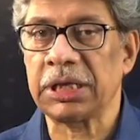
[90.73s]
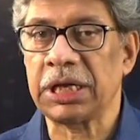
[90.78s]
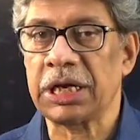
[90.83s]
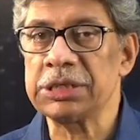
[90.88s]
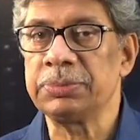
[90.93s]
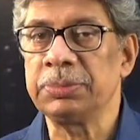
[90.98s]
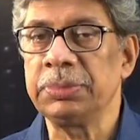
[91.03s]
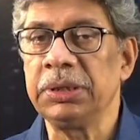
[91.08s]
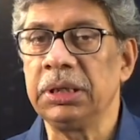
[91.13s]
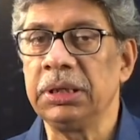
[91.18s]
has
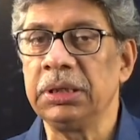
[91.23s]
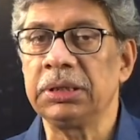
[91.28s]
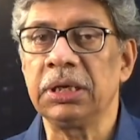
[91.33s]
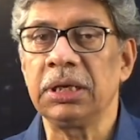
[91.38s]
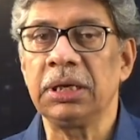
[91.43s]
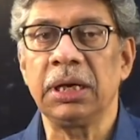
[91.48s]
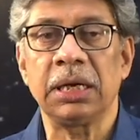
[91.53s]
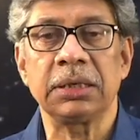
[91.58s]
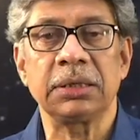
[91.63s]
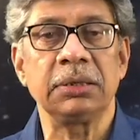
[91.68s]
been hit
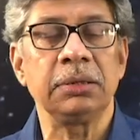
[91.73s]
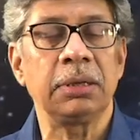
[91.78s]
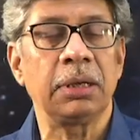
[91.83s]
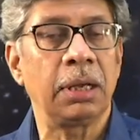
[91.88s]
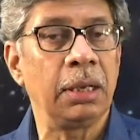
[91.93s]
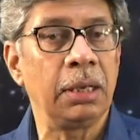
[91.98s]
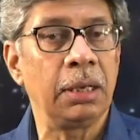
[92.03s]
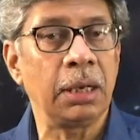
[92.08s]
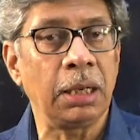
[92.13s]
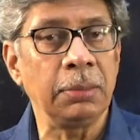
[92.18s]
at an
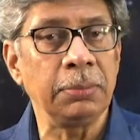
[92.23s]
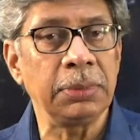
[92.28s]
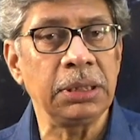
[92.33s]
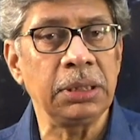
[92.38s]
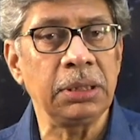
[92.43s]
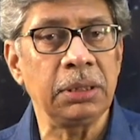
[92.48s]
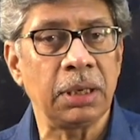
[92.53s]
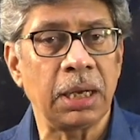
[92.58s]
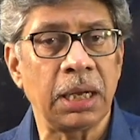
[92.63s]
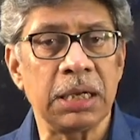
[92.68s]

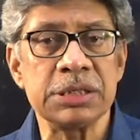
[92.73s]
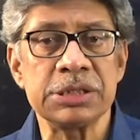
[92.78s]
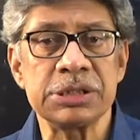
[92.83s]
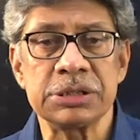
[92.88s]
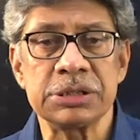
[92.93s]
alarming large